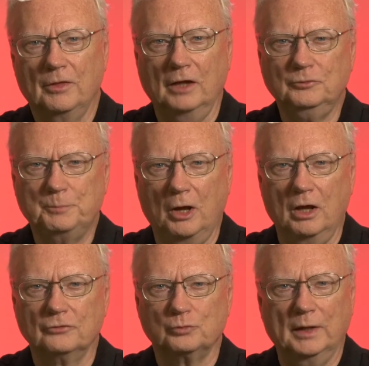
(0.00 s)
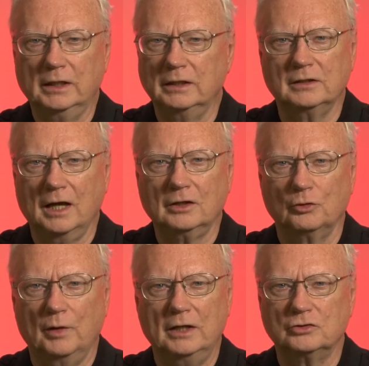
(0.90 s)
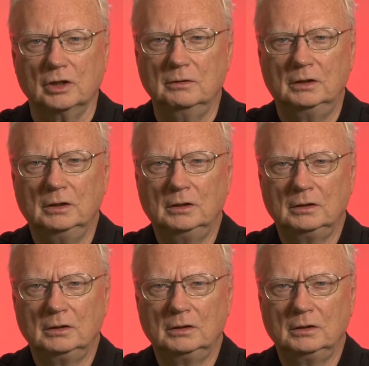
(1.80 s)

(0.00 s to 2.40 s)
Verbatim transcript: Thus Paul's ringing declaration,